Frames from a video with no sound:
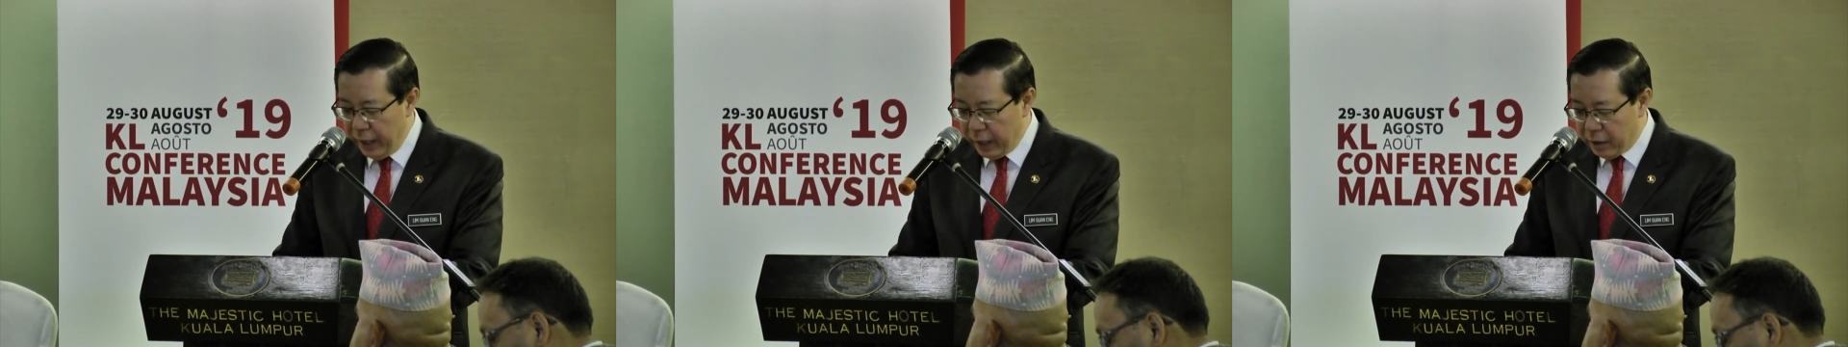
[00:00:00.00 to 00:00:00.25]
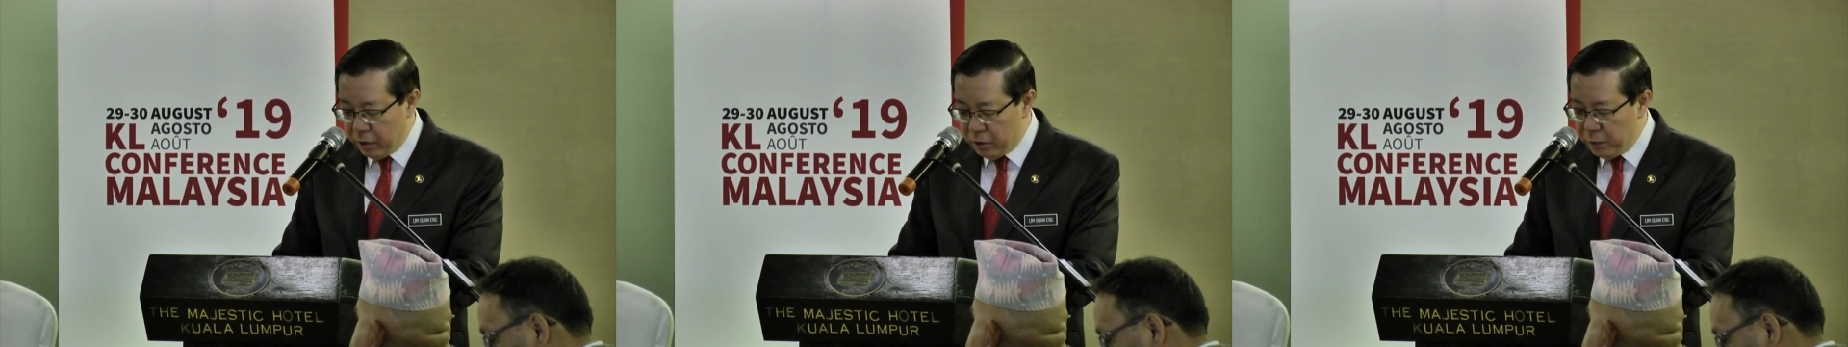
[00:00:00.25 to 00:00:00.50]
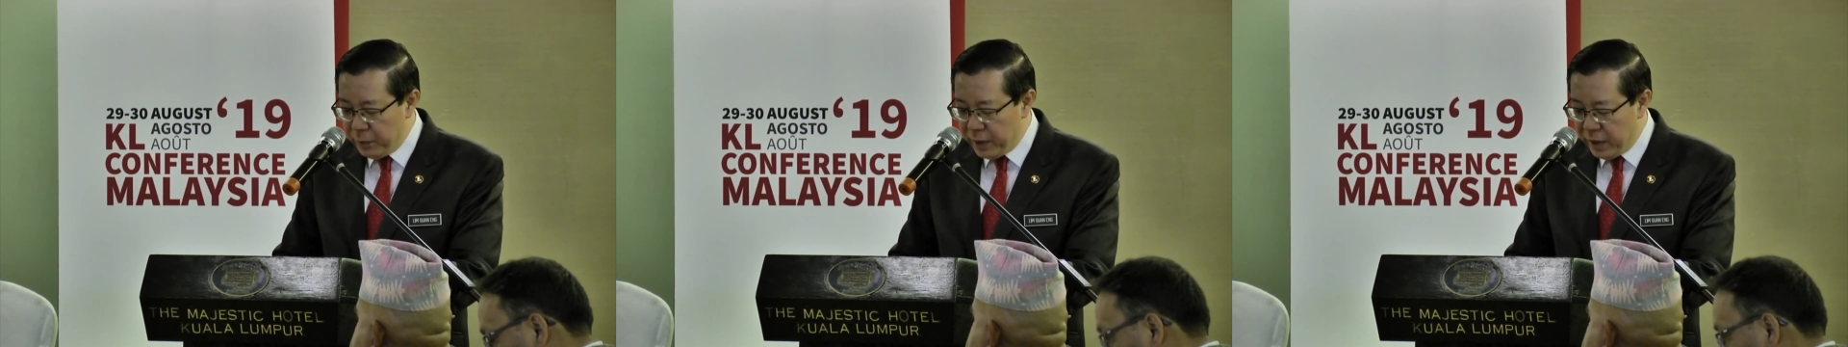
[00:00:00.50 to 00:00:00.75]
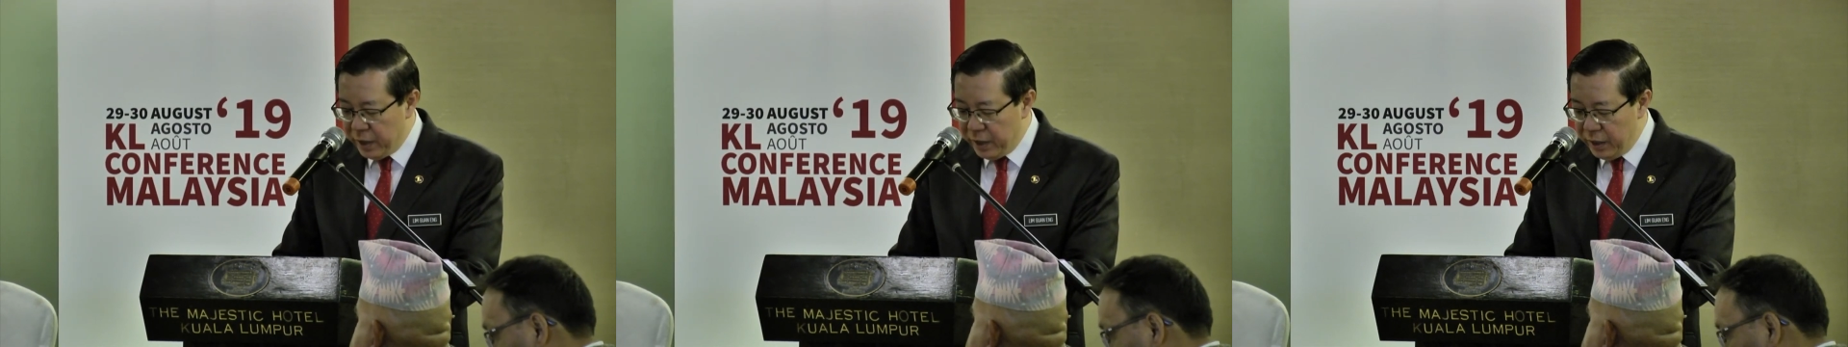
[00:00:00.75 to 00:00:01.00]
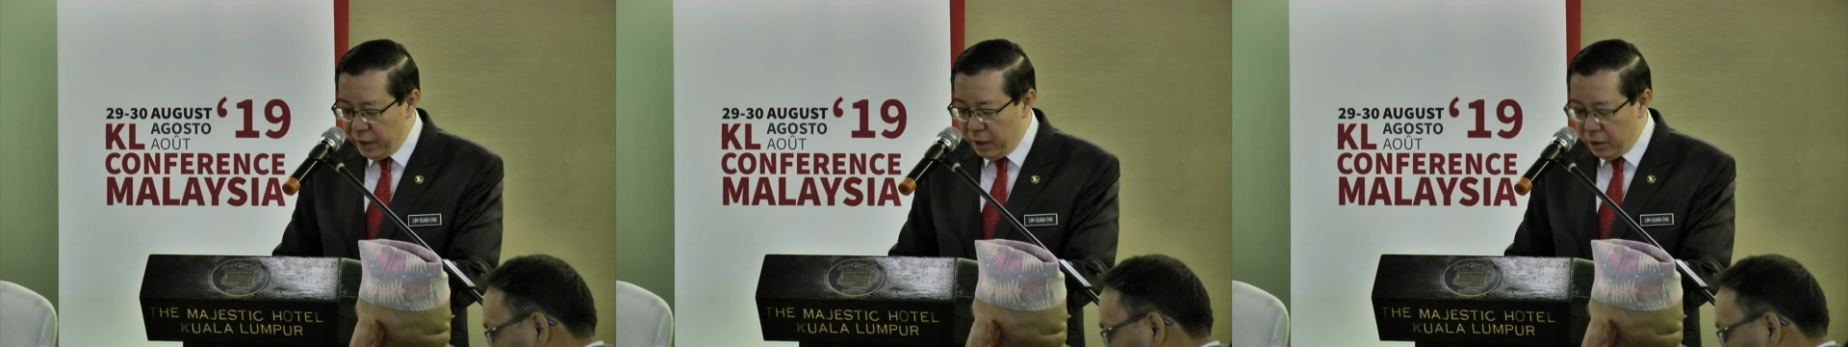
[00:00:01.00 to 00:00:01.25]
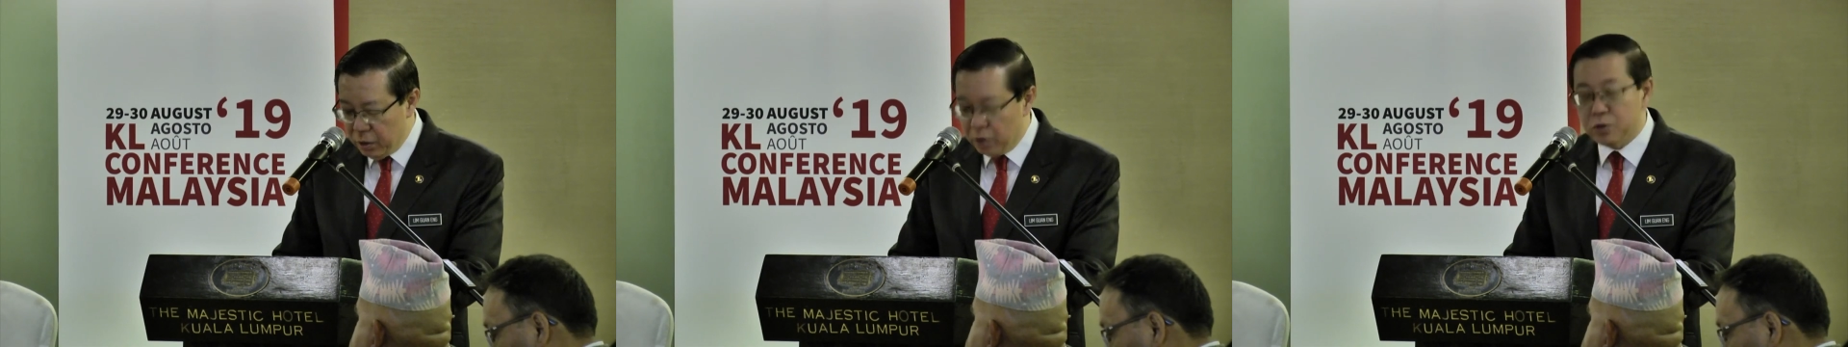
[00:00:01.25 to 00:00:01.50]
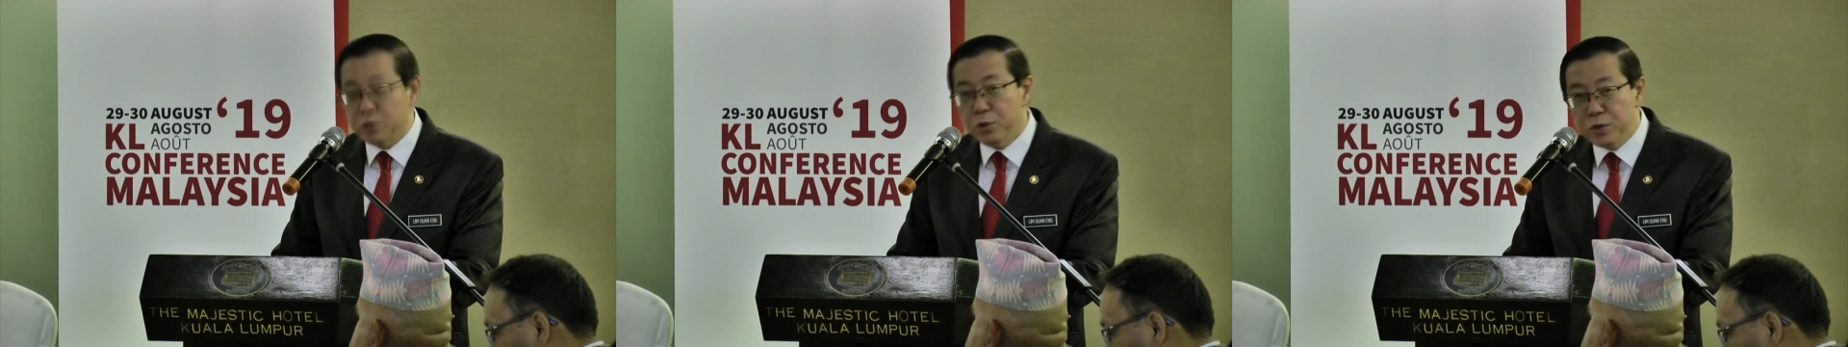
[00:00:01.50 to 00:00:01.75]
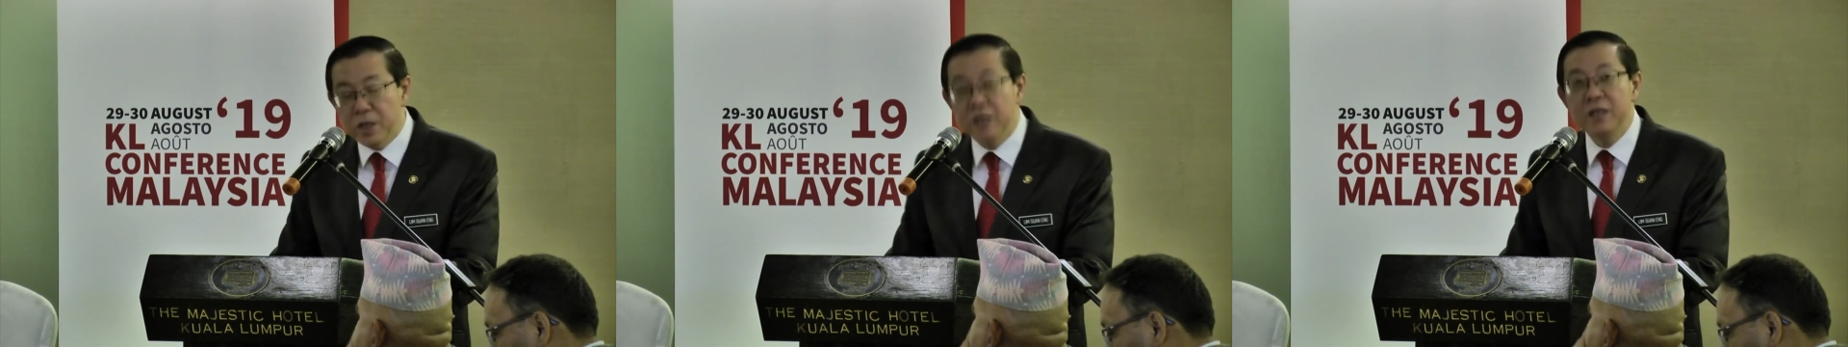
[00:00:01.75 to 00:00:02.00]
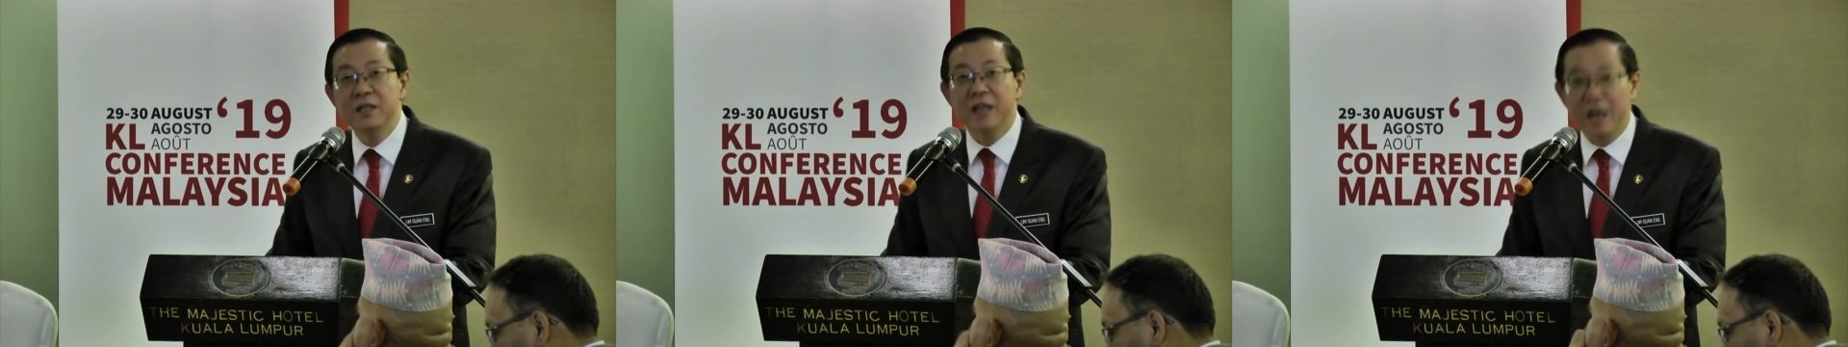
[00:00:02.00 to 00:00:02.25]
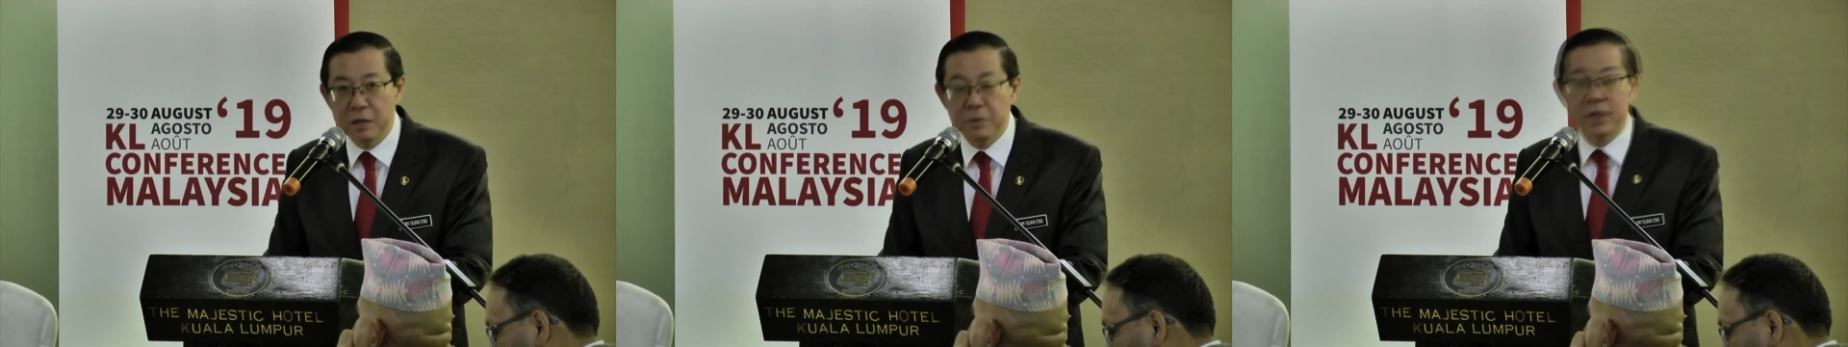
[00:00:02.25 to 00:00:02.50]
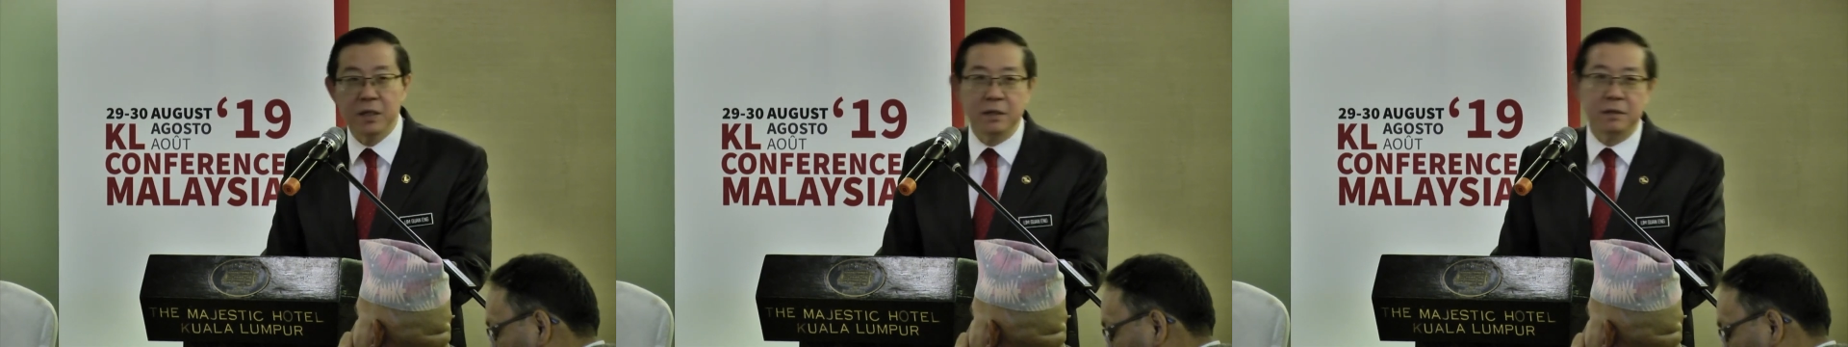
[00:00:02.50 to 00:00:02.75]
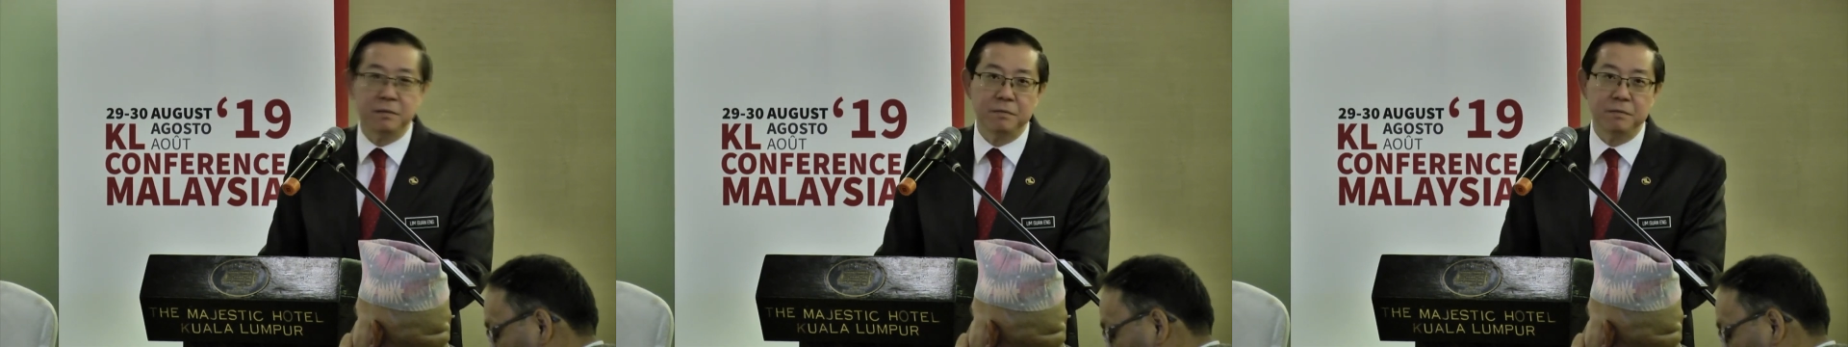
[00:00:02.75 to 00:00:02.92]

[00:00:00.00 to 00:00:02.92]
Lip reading: economically, nor socially tenable.